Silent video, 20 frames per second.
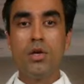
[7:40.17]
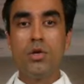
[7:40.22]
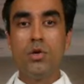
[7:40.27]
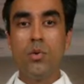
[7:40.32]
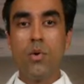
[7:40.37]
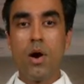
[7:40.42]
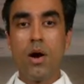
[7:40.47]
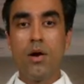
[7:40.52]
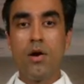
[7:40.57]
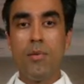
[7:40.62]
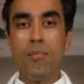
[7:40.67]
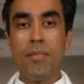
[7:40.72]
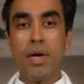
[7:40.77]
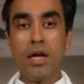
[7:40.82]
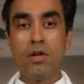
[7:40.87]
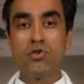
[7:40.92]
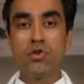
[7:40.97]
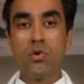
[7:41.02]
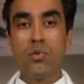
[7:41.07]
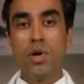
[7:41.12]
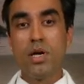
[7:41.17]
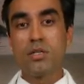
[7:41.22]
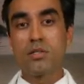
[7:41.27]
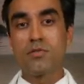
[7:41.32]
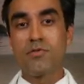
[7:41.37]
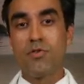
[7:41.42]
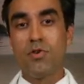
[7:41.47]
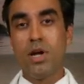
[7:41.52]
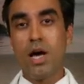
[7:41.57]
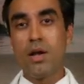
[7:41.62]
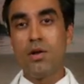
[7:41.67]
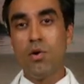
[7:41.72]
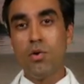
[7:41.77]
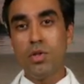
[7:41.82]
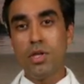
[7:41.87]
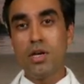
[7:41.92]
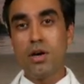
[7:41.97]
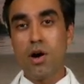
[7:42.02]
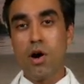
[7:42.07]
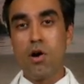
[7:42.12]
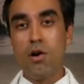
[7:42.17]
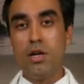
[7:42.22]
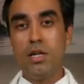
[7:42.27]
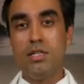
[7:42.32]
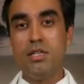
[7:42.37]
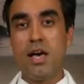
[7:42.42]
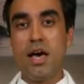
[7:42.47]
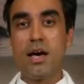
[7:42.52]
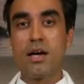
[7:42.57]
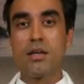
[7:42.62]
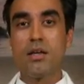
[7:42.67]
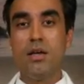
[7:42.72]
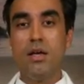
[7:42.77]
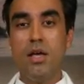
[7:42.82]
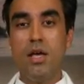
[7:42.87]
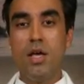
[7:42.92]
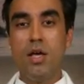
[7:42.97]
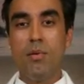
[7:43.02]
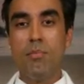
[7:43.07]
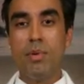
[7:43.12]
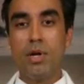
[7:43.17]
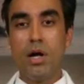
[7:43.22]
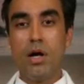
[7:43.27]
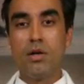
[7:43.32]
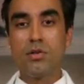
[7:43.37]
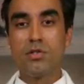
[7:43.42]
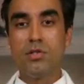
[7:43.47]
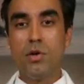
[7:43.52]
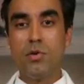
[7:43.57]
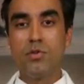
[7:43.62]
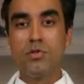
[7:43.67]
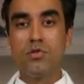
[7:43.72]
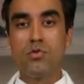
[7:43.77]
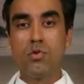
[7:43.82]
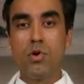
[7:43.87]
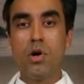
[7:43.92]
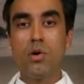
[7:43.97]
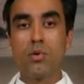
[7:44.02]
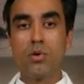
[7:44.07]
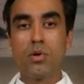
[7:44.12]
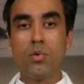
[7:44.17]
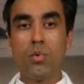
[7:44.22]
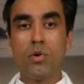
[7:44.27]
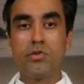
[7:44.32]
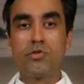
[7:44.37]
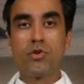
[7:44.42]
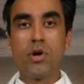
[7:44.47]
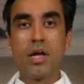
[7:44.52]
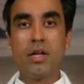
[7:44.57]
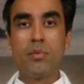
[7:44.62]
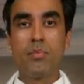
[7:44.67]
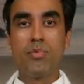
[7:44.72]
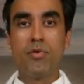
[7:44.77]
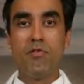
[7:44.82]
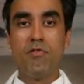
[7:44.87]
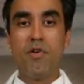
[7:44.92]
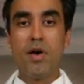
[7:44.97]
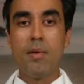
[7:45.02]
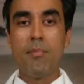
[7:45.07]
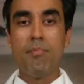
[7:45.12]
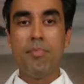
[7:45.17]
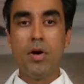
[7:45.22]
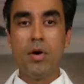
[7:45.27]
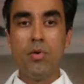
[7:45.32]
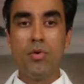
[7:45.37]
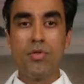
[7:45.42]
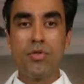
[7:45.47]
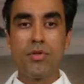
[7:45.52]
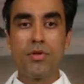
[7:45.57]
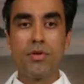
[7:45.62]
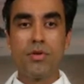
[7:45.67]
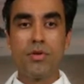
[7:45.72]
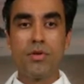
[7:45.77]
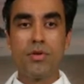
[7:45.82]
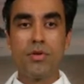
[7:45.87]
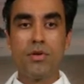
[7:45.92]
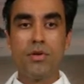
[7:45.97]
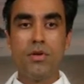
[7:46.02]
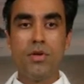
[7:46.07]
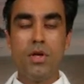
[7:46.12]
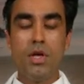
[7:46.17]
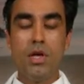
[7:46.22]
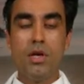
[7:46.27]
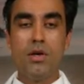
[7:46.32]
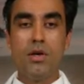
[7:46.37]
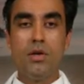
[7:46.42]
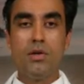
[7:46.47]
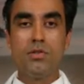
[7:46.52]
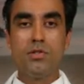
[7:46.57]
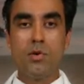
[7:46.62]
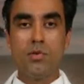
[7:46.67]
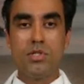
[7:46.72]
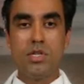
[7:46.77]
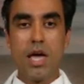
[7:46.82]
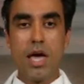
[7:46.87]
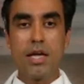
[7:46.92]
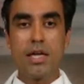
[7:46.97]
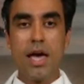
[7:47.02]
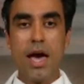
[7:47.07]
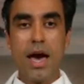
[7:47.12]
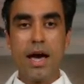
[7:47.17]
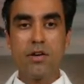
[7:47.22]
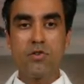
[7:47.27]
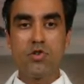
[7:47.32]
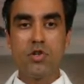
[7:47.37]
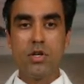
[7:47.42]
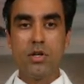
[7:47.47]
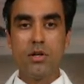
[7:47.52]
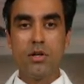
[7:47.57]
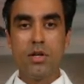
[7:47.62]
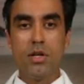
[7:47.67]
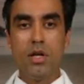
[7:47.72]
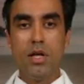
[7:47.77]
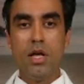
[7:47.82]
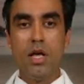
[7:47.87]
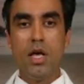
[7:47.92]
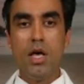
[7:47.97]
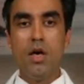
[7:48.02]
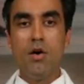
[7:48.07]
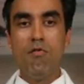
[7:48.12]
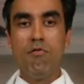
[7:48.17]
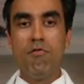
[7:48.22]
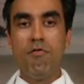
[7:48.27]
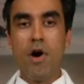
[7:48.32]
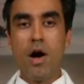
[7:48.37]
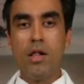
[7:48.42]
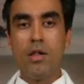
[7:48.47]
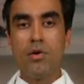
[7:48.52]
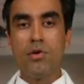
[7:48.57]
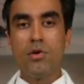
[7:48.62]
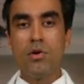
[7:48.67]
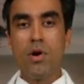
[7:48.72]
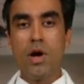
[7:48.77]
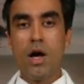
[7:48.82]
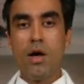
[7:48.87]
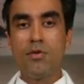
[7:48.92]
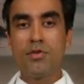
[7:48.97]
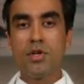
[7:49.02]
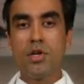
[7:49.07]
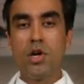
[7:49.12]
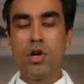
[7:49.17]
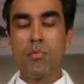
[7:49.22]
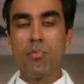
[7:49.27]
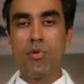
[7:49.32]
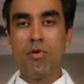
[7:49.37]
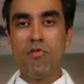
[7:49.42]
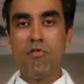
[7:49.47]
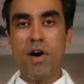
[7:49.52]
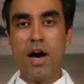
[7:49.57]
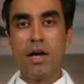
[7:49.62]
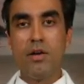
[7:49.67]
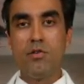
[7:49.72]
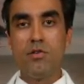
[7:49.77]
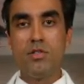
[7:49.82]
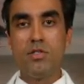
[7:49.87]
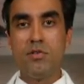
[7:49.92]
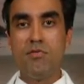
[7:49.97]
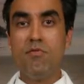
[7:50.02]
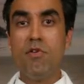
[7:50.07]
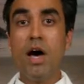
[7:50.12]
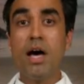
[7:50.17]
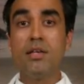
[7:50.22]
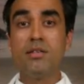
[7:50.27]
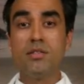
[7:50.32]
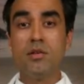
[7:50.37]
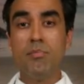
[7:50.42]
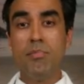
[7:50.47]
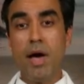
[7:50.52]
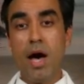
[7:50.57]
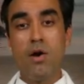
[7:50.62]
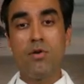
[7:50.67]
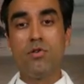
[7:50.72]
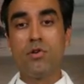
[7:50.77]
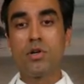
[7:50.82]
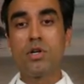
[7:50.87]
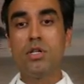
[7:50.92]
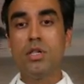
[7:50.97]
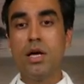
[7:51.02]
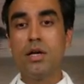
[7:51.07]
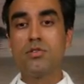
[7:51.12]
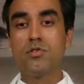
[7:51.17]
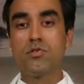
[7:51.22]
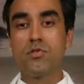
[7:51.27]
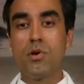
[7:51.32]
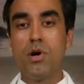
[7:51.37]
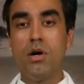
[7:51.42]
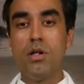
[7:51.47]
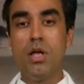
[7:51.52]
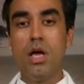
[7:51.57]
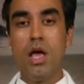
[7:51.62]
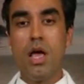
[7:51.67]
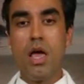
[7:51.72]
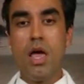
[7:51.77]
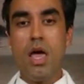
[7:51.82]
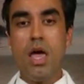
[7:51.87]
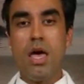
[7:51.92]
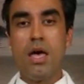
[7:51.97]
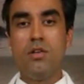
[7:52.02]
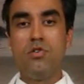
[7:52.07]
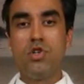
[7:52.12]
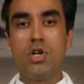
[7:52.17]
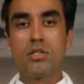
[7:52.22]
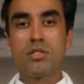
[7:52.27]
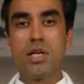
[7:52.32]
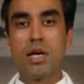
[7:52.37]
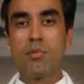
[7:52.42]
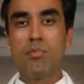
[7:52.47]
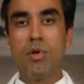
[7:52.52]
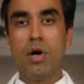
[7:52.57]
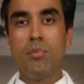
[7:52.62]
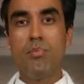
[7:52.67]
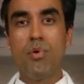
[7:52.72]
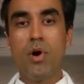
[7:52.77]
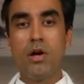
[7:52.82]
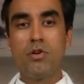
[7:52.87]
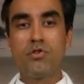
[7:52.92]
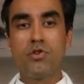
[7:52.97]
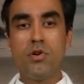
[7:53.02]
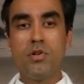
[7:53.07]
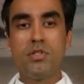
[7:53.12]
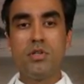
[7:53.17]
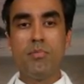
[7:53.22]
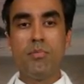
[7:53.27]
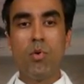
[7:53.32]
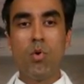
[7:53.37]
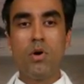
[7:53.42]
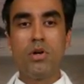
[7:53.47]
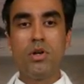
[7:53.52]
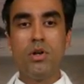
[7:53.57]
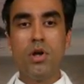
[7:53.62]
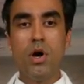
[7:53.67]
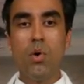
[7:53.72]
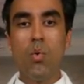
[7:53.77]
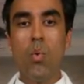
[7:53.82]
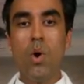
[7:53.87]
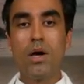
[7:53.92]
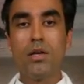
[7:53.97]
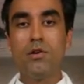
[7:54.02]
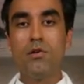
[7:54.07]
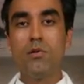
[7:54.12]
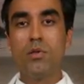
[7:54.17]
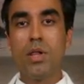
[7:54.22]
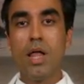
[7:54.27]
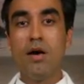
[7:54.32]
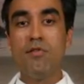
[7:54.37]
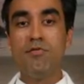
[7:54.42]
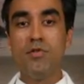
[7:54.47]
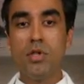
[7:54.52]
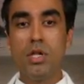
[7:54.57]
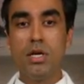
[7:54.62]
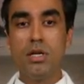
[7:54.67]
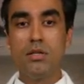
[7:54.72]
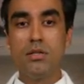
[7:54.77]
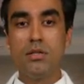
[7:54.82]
you are at major risk for not only a heart attack, but also stroke. We're trying to prevent both. So take action. Follow your healthcare provider's advice about your cholesterol. And just like blood pressure, it's important to know what your level